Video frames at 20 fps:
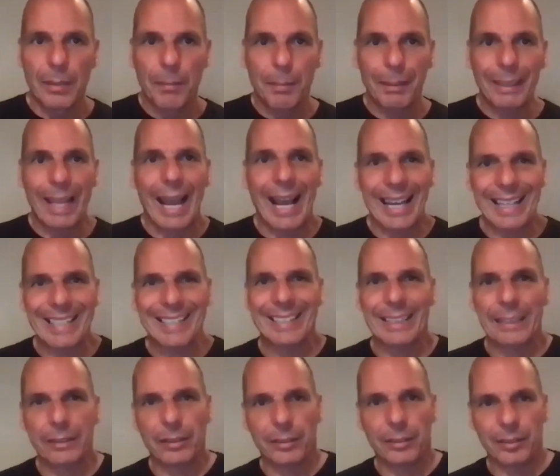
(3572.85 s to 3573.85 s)
but
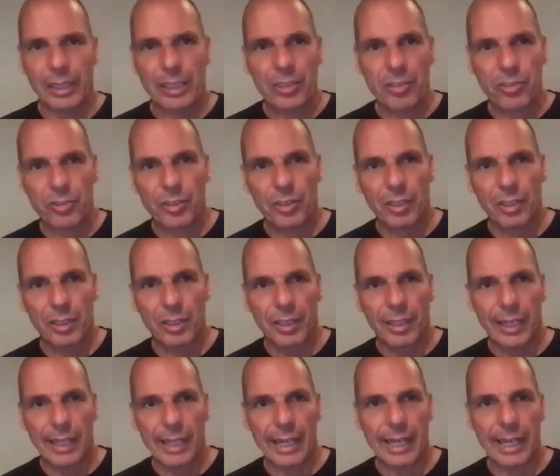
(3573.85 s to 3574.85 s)
asset rich
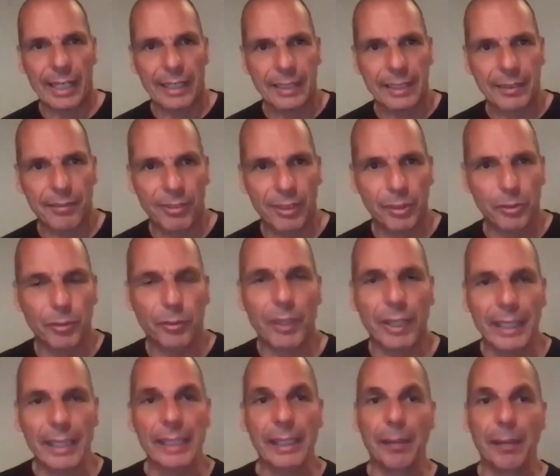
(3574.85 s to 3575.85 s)
relatively to
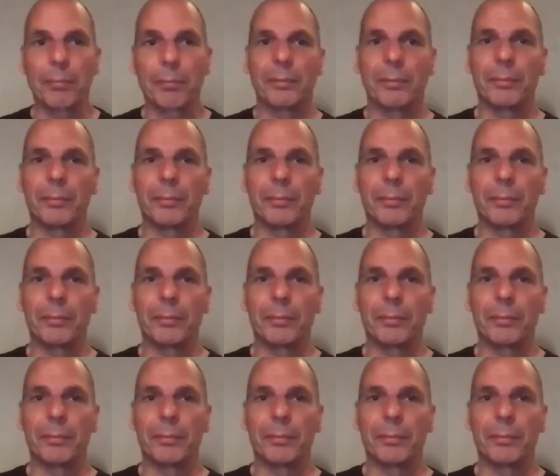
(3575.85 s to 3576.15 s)
their income.